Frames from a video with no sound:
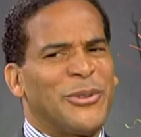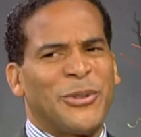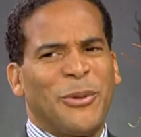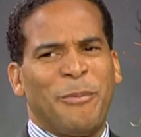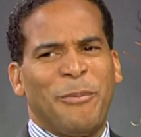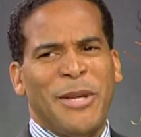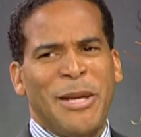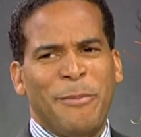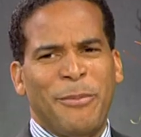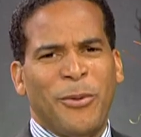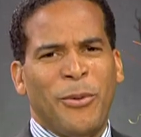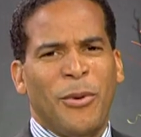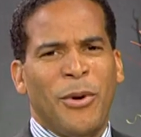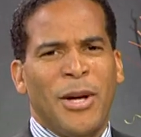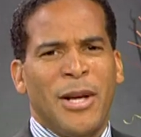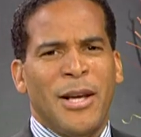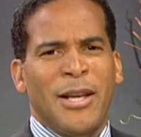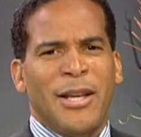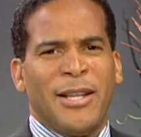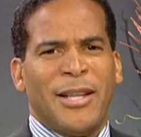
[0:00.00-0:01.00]
So people
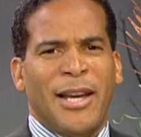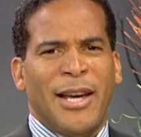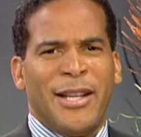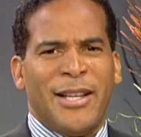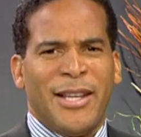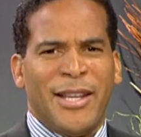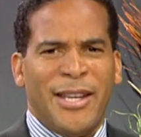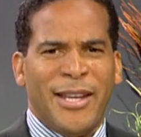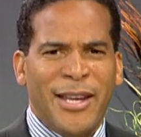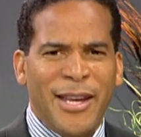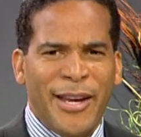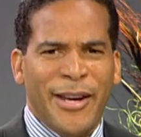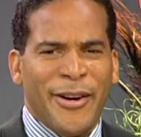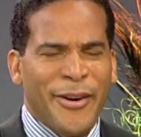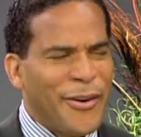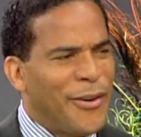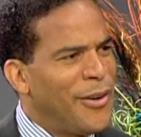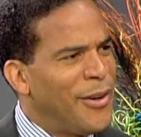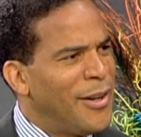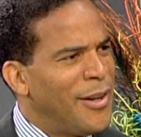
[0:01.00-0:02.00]
can
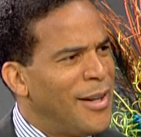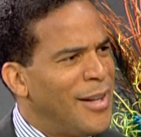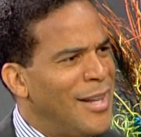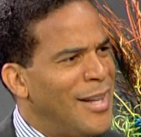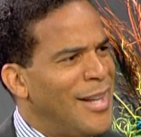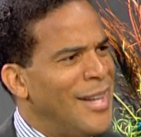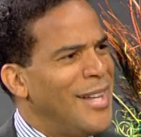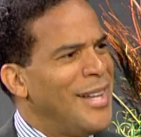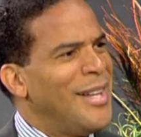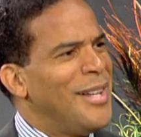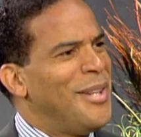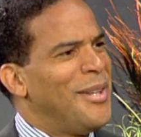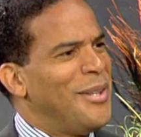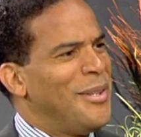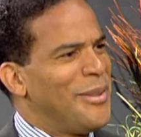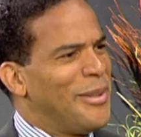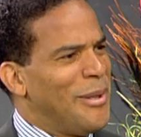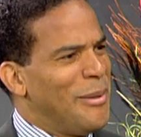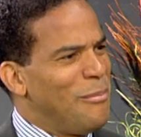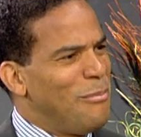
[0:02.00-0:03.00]
hear
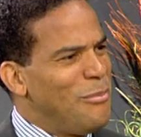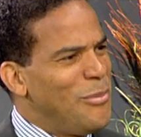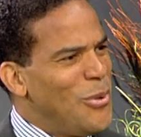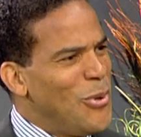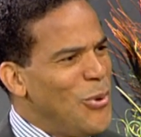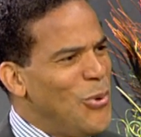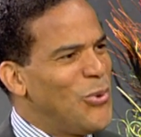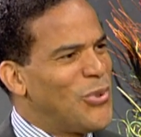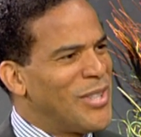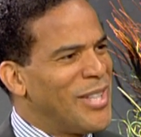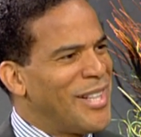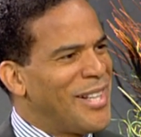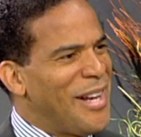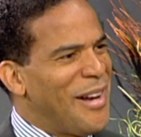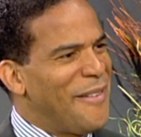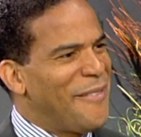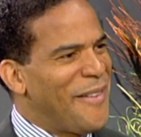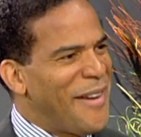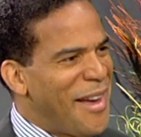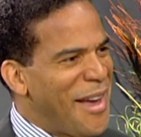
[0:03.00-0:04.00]
the music
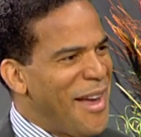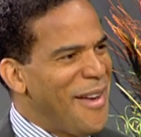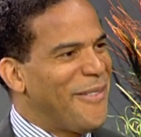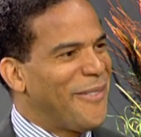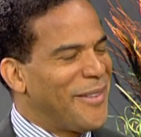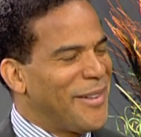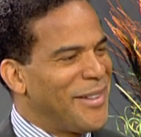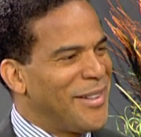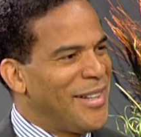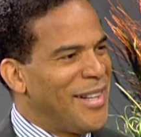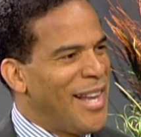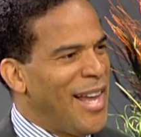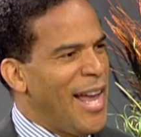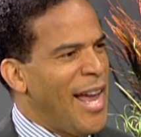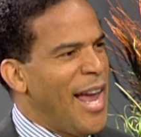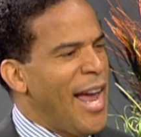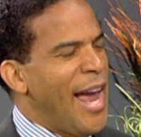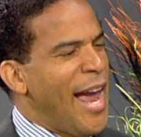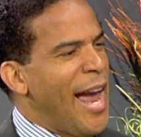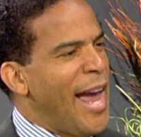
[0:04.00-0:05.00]
of heaven,
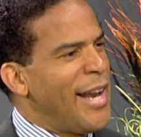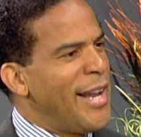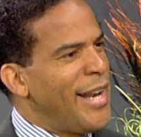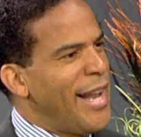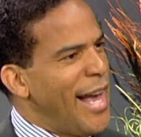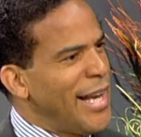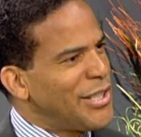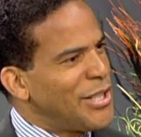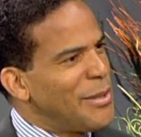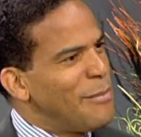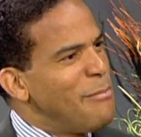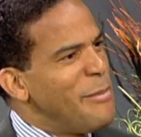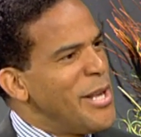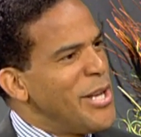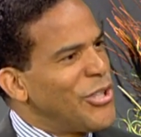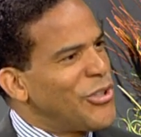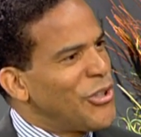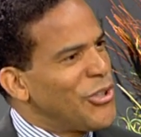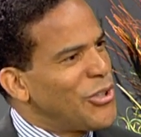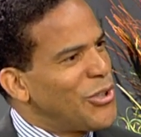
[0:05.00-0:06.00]
and it actually
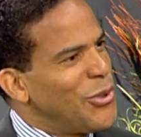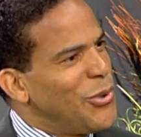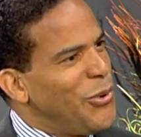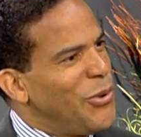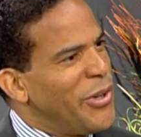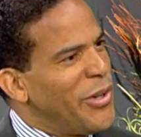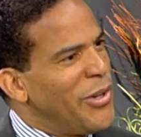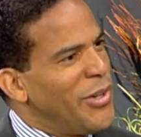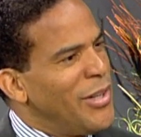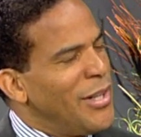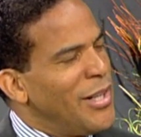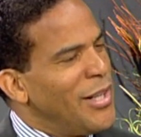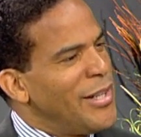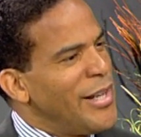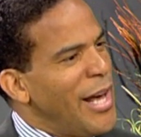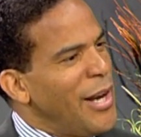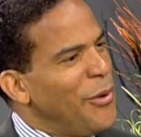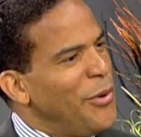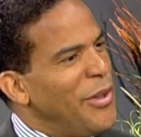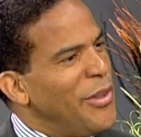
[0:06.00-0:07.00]
ministers to their,
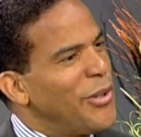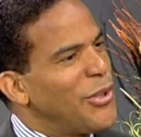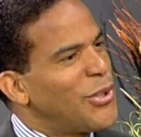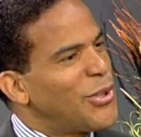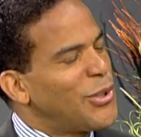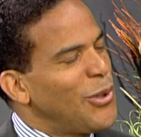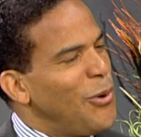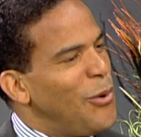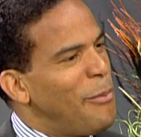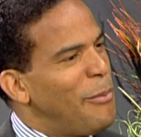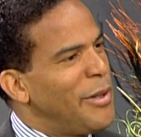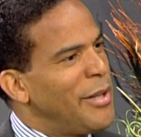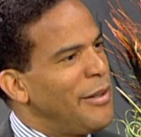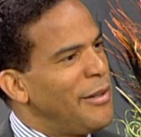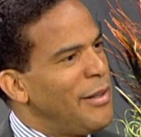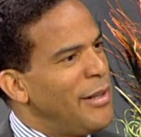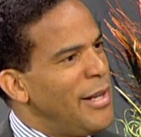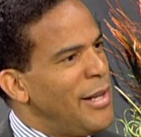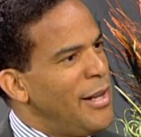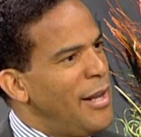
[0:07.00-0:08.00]
not only their soul, but
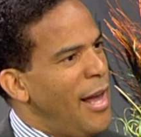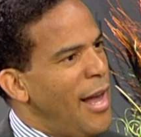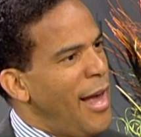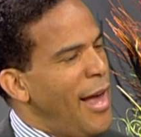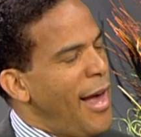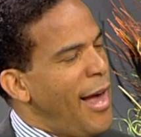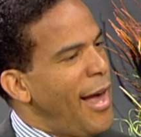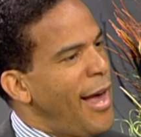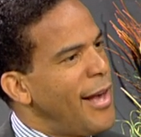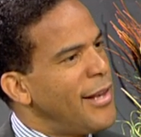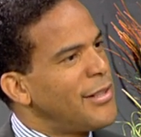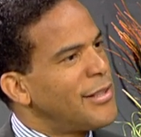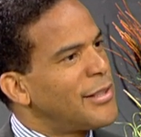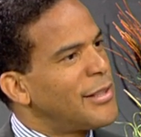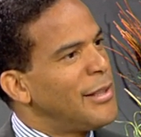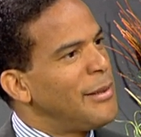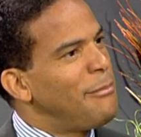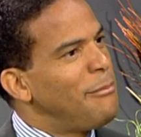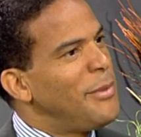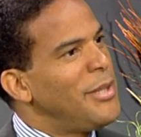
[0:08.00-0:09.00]
it has
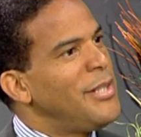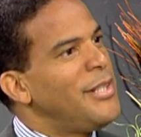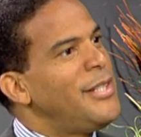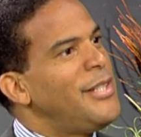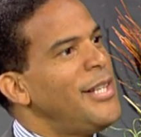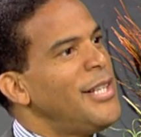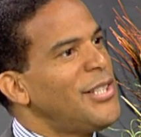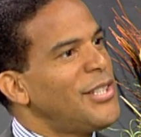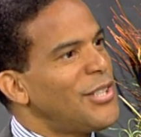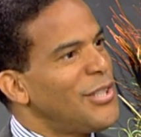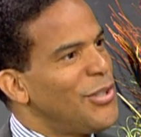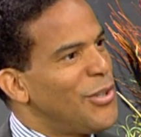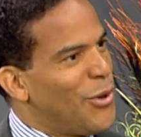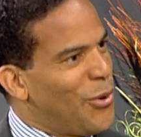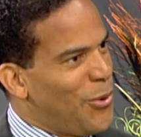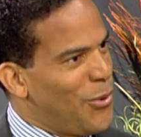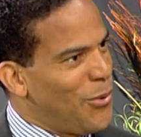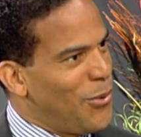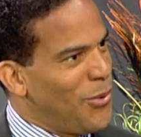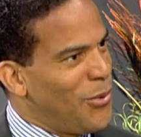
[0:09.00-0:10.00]
some
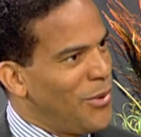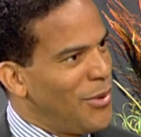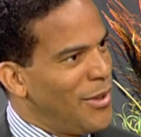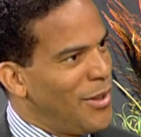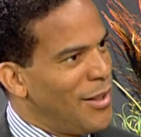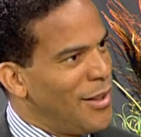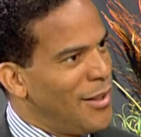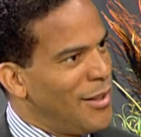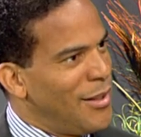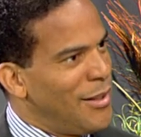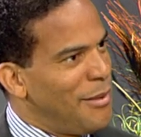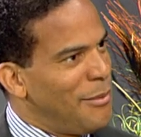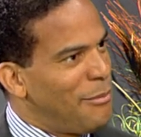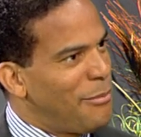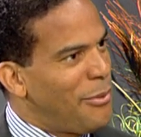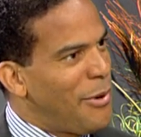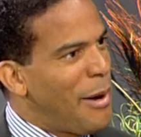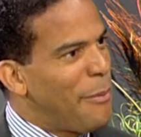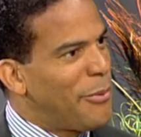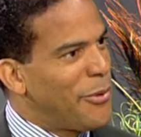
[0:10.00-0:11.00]
medicinal
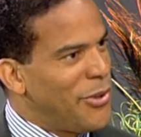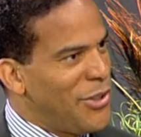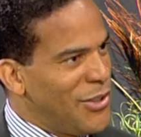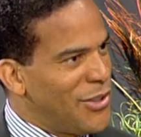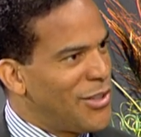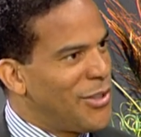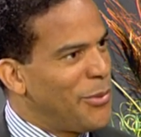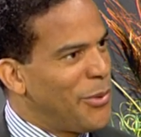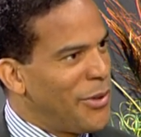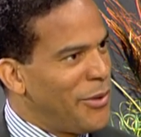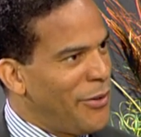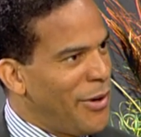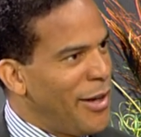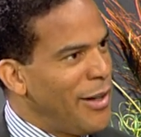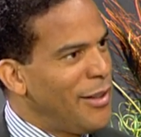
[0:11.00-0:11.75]
properties to it, right?